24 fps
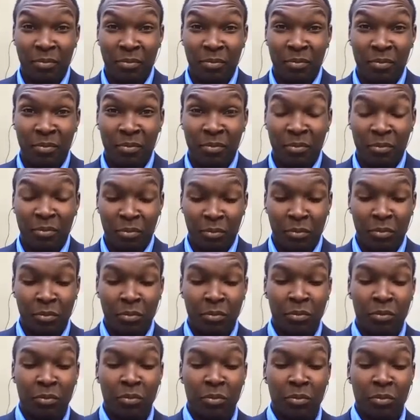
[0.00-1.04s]

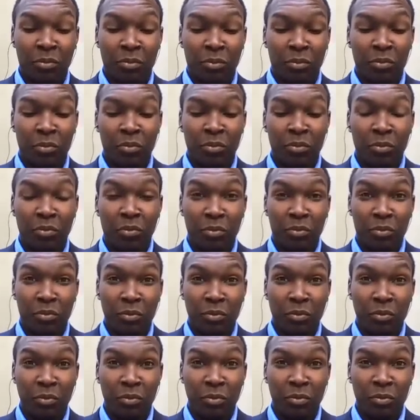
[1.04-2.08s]

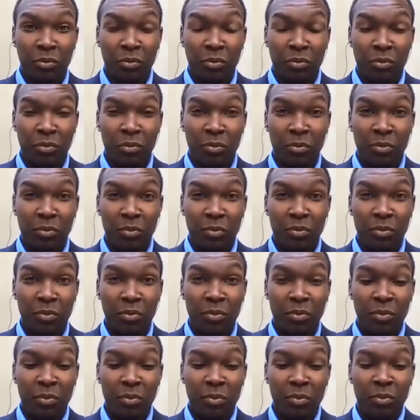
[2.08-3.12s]

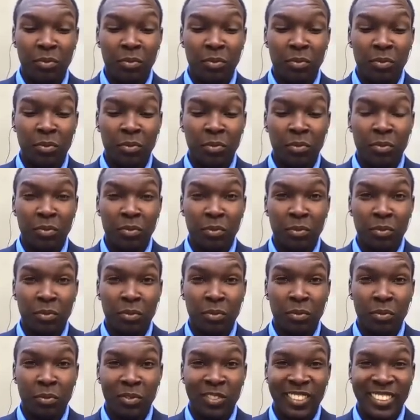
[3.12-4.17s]

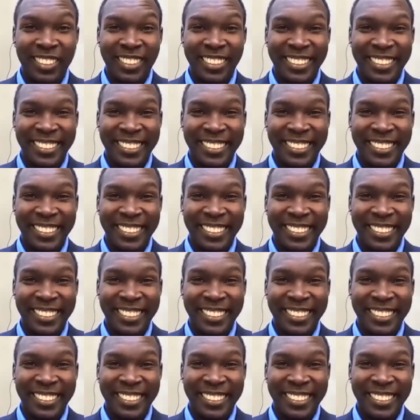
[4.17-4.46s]
[no speech]